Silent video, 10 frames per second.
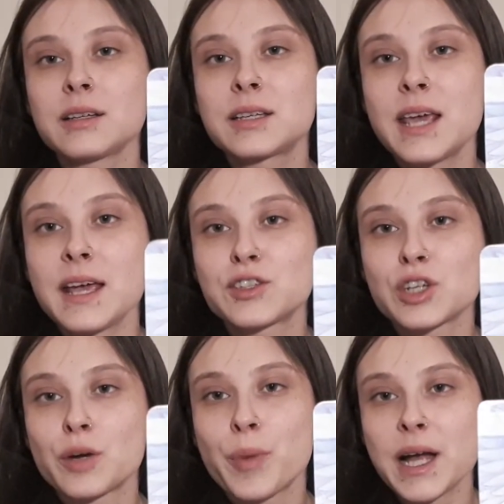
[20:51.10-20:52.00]

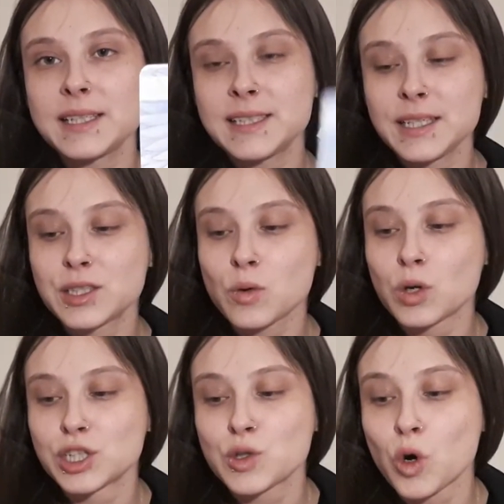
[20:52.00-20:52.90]
Cancer, Pisces, or
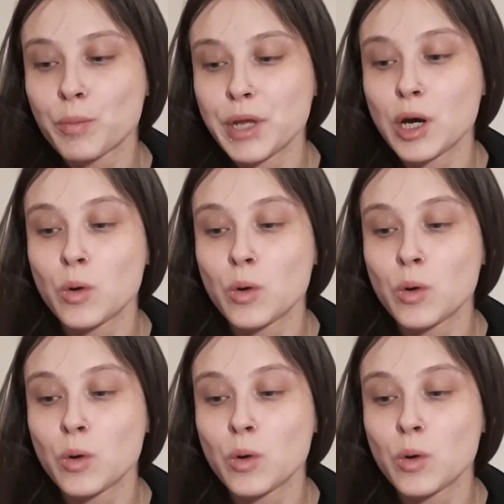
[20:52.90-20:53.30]
Scorpio,